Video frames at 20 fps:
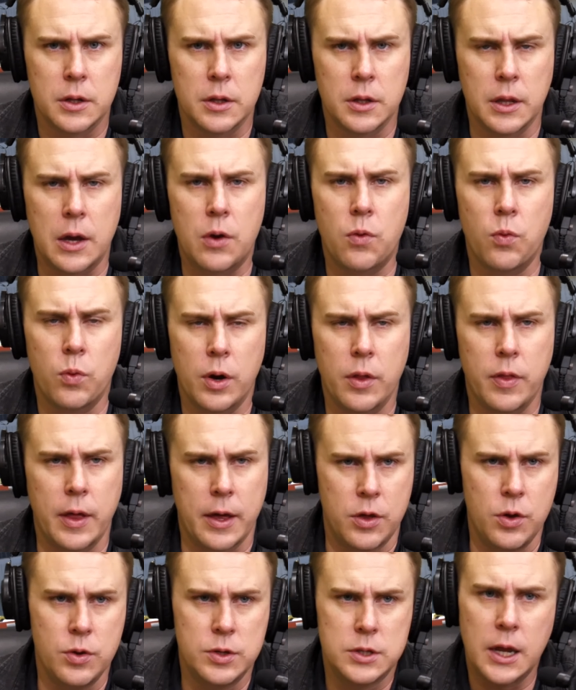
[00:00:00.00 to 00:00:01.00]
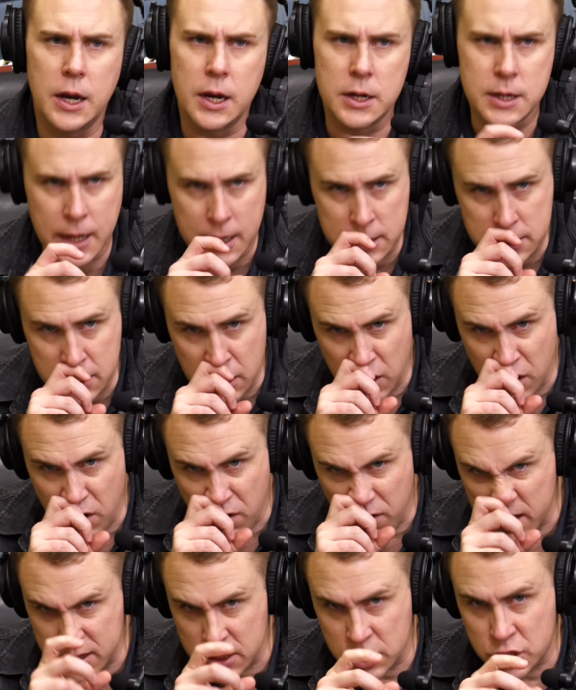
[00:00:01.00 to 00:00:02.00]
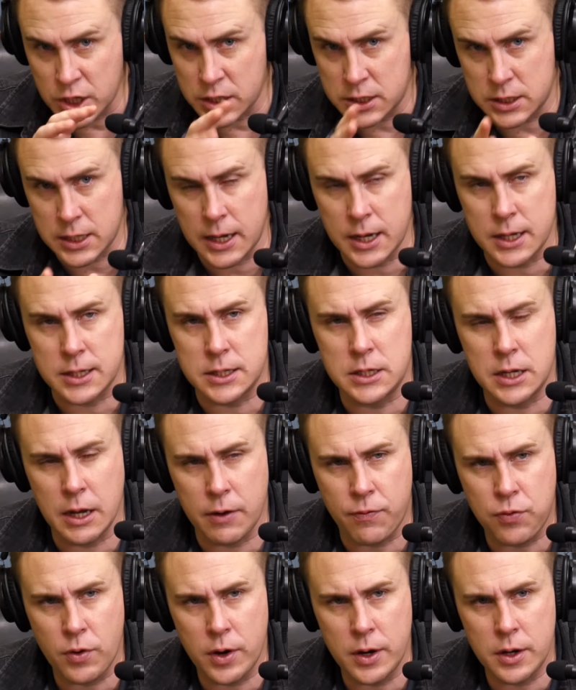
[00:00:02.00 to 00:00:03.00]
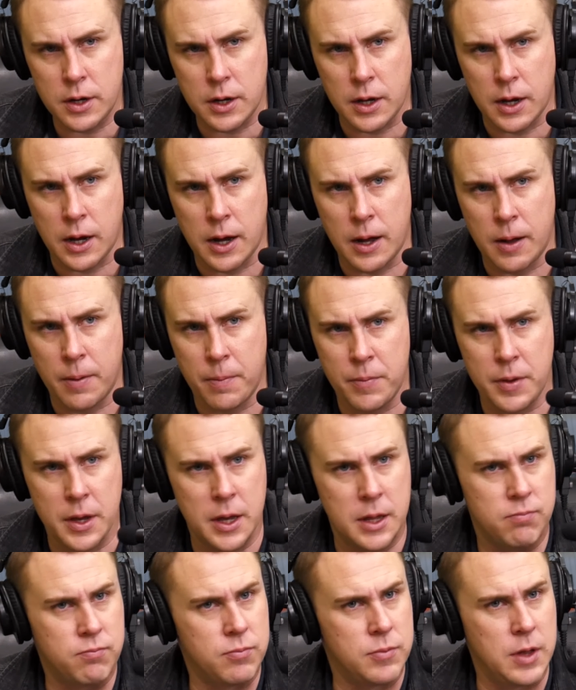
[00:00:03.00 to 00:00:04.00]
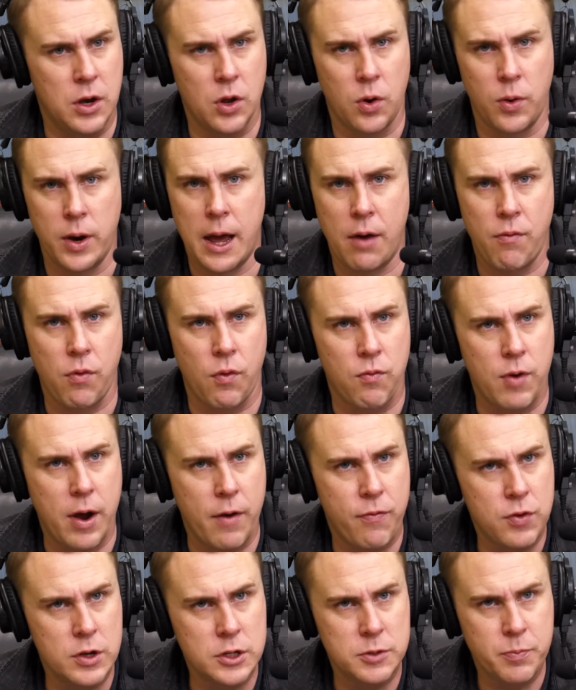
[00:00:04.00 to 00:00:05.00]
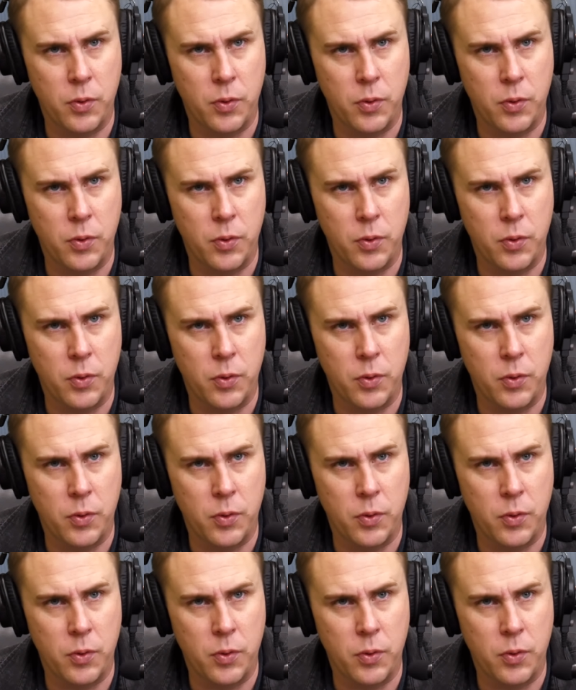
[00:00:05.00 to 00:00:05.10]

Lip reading: Like what? Like you said, it takes a year. Is it just that it's different? They don't have a reference